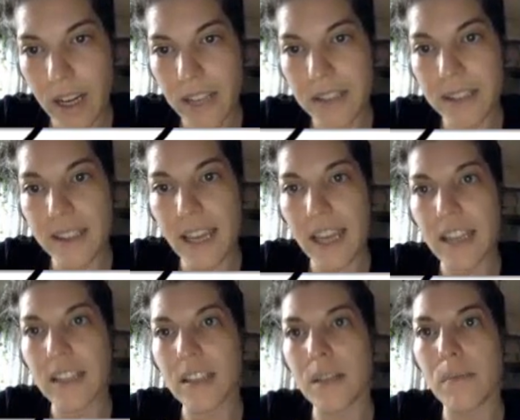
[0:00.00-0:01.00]
is set
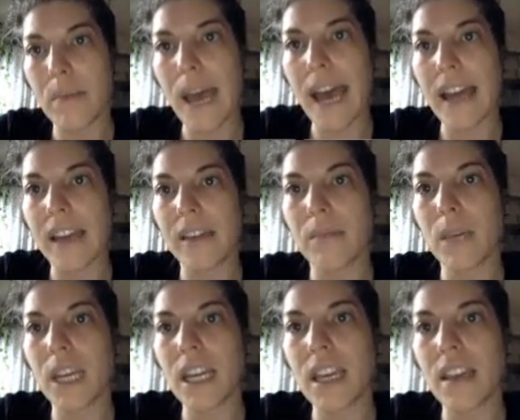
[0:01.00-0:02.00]
to back,
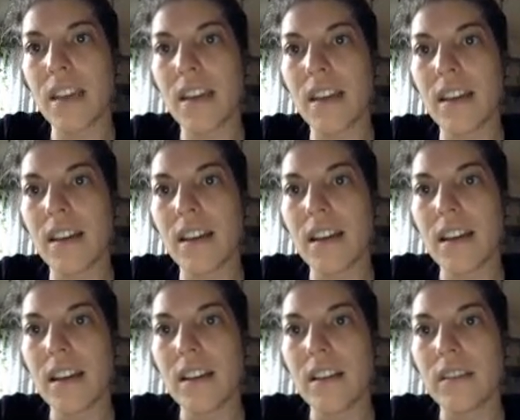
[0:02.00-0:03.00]
meaning
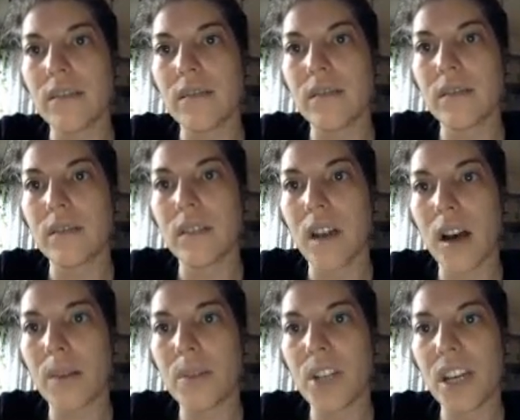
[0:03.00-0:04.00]

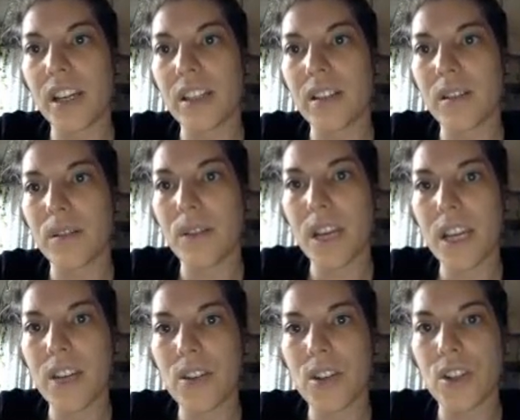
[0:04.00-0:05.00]
object,
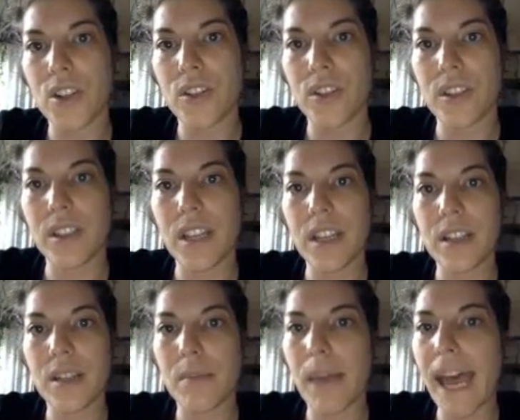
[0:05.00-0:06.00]
arrange, send
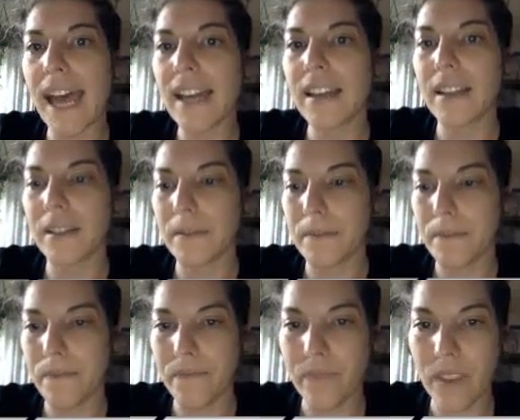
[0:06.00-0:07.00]
to back.
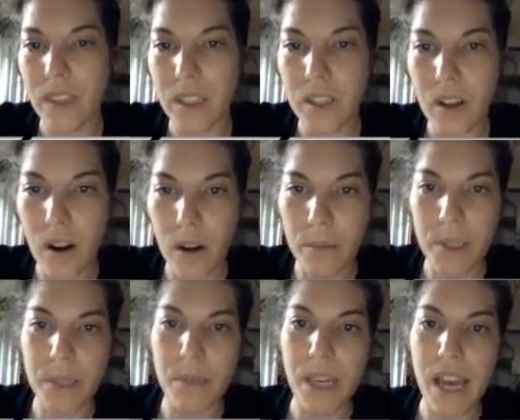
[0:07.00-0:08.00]
This arm
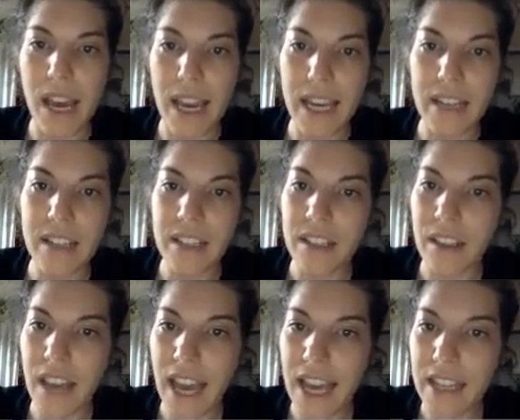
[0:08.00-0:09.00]
is behind
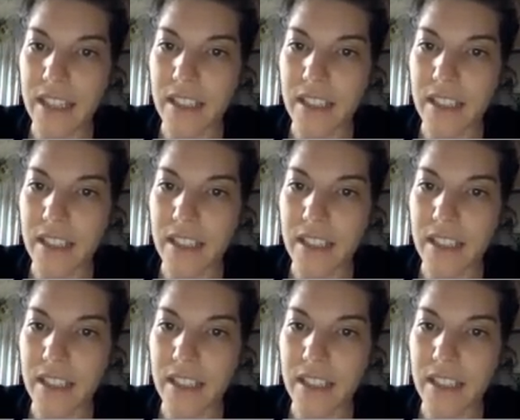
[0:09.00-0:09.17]
that.